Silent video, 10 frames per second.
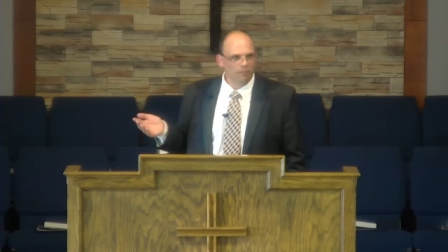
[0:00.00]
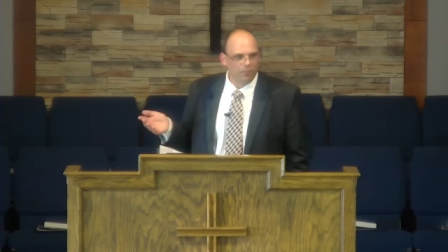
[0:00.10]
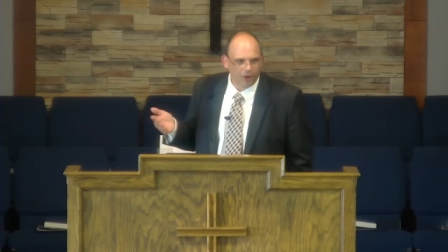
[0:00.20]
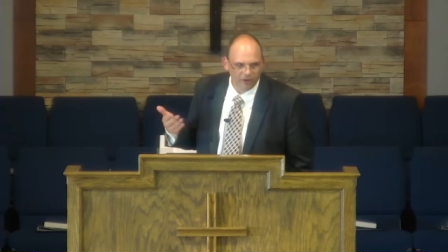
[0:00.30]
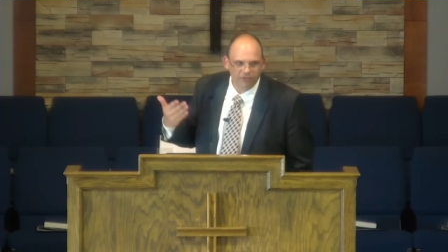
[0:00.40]

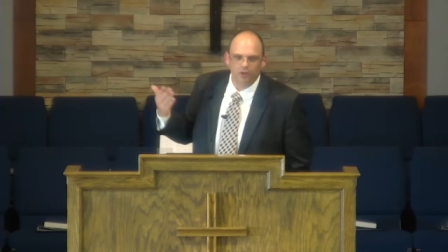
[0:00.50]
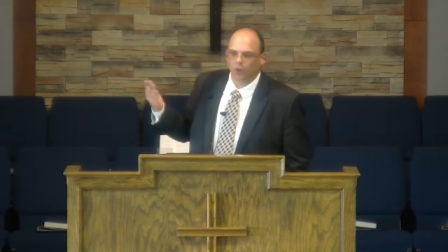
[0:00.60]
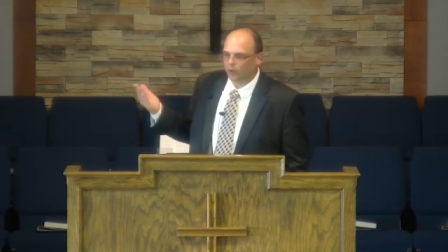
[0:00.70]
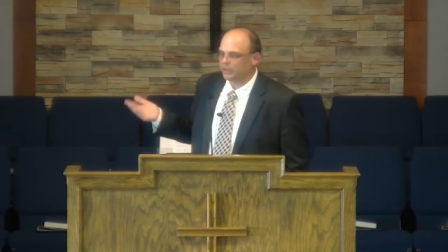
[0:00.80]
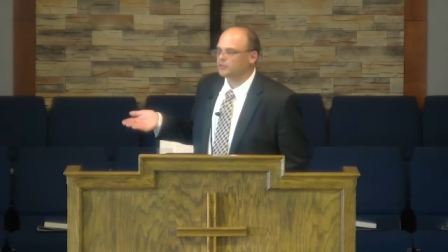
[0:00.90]
part of a
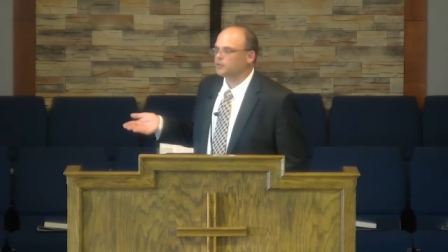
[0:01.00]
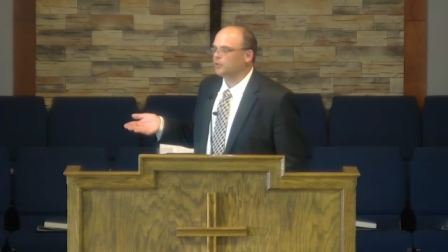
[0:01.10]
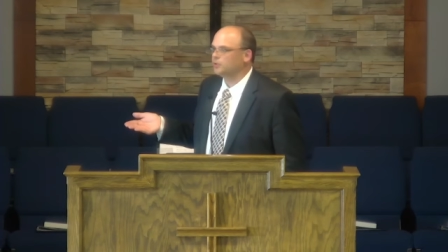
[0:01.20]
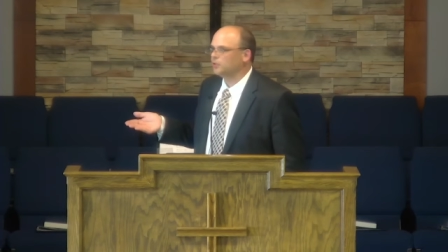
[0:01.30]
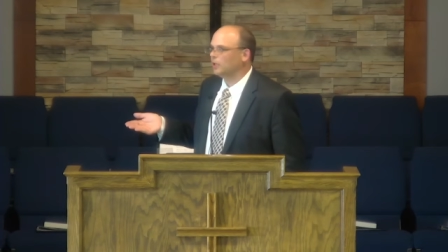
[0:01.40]
glorious
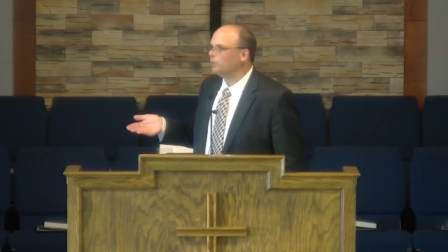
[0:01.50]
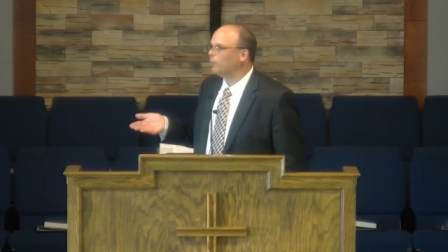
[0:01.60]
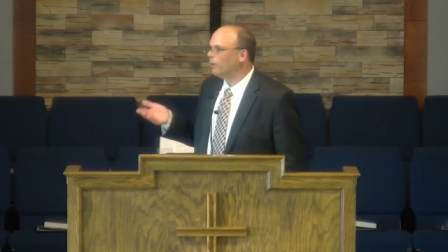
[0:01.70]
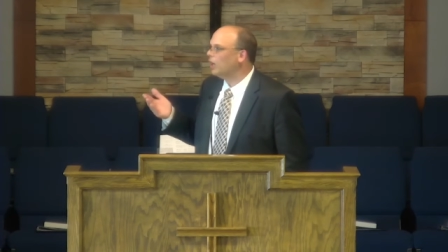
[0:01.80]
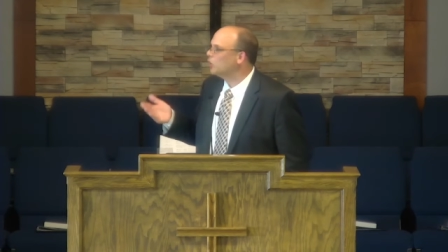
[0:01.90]
church? A,
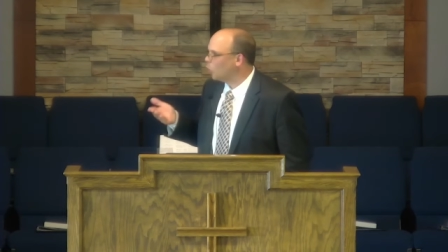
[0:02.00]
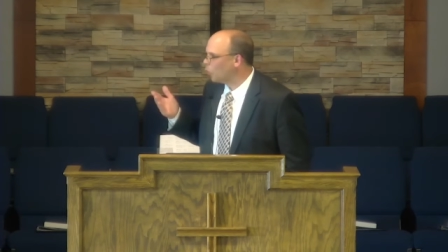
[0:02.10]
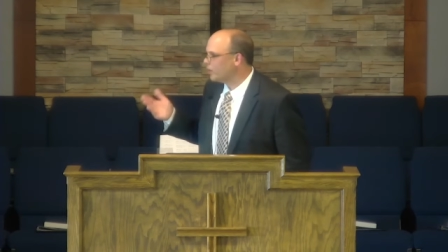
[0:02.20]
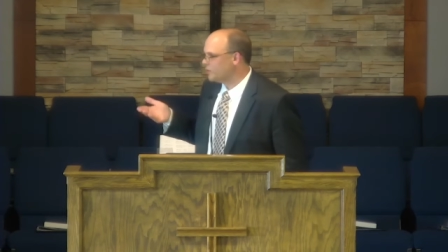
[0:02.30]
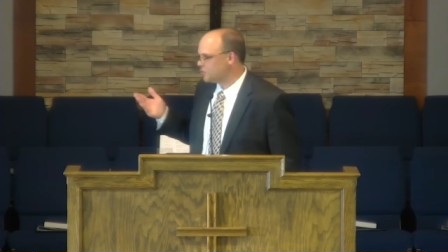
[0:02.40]
a
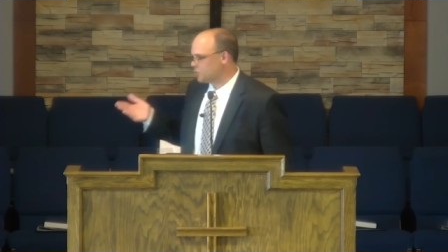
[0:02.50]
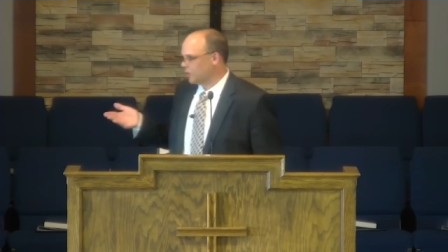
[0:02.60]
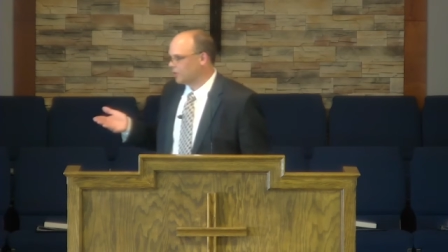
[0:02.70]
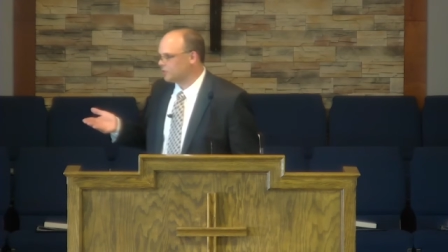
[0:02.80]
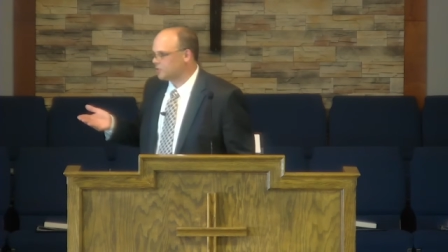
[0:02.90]
glorious
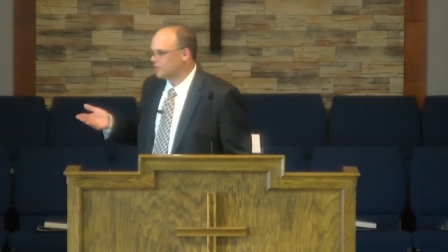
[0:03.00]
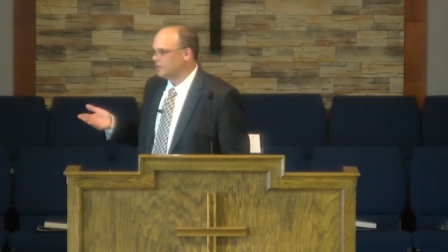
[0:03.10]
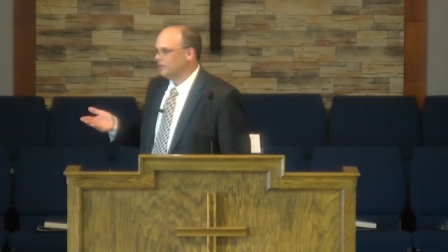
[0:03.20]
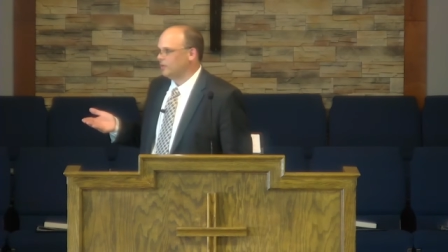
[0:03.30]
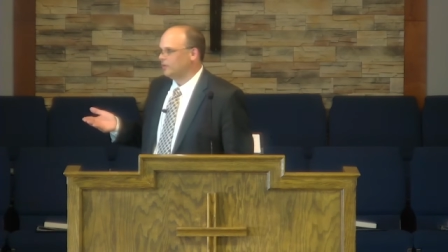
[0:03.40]
church
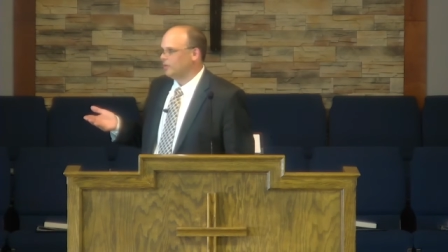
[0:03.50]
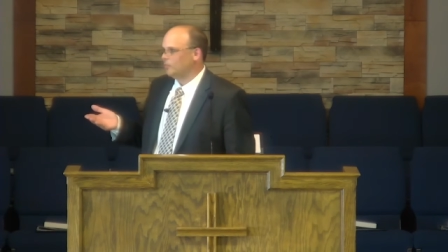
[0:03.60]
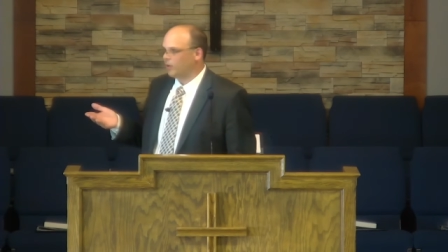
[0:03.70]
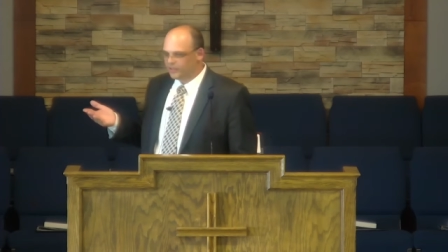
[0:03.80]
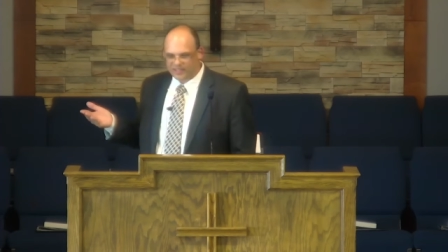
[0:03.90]

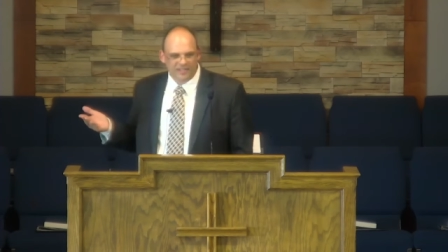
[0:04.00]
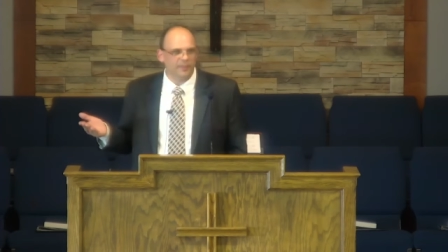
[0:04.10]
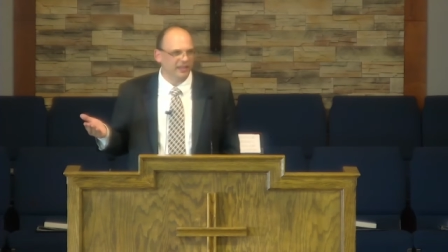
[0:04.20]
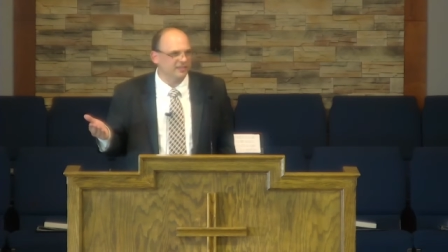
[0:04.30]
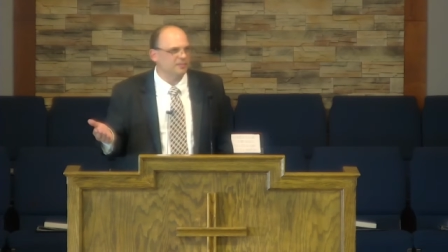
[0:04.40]

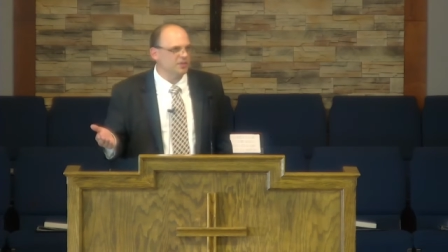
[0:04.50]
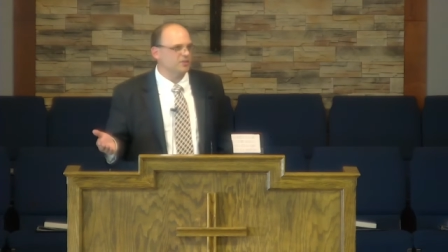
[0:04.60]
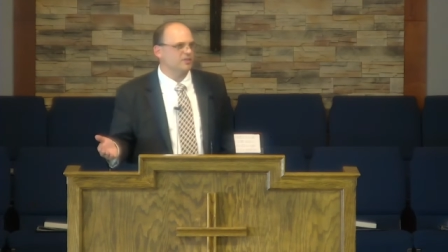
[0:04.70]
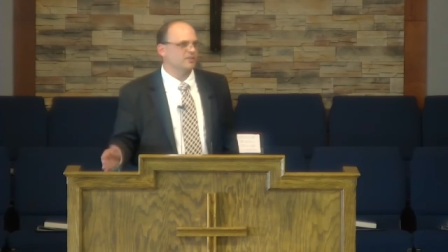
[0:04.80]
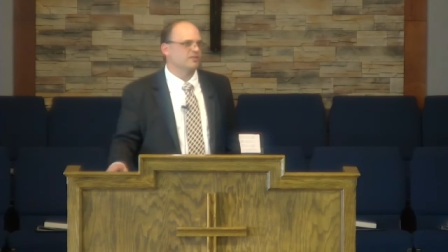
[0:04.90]
participates in
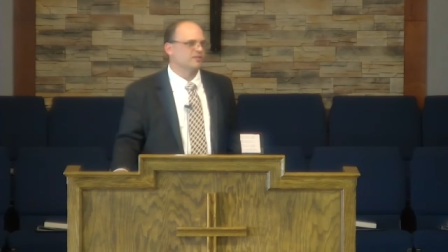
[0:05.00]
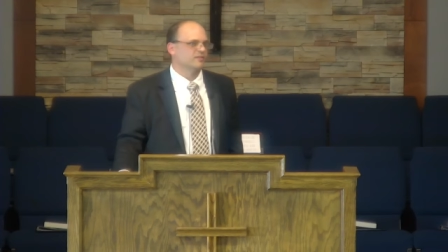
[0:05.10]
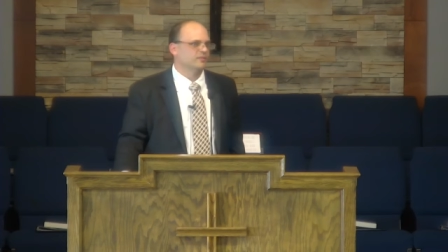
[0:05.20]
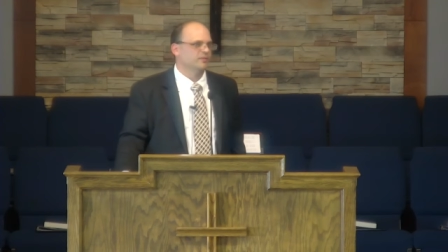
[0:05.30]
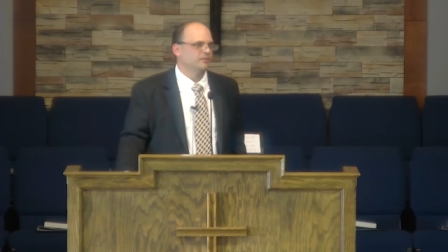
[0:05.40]
missions.
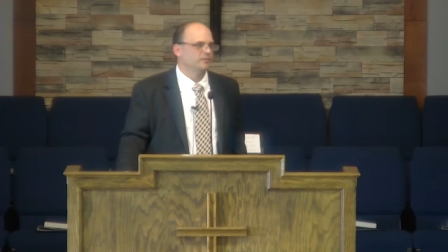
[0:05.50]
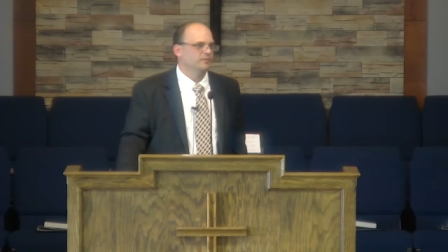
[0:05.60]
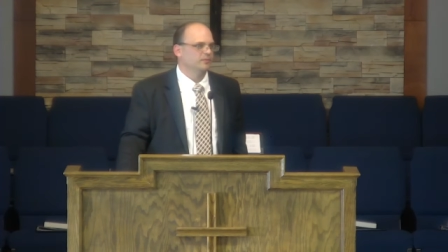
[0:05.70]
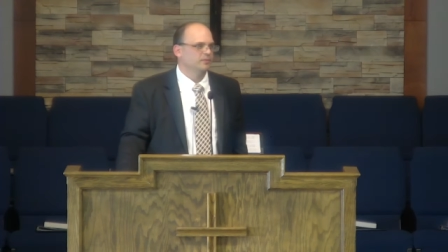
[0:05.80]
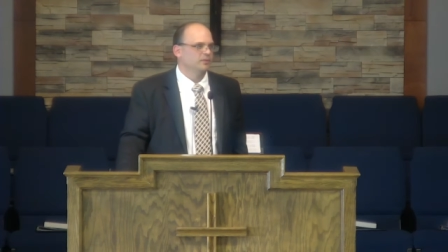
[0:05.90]

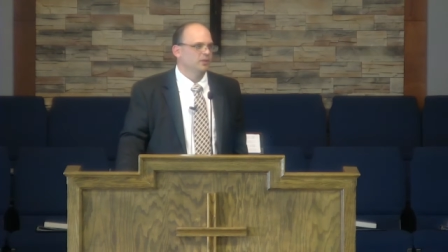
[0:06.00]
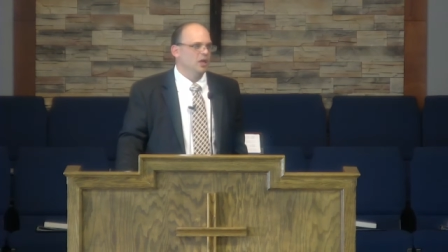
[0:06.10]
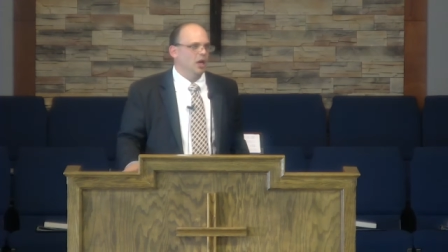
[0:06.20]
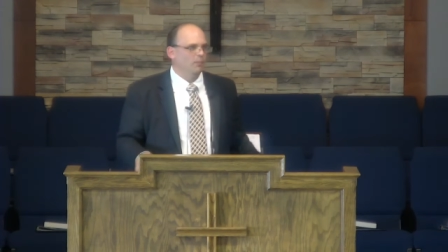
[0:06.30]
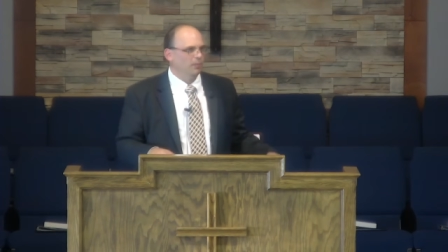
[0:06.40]

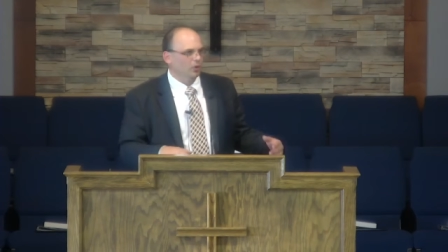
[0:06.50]
Amen. A, a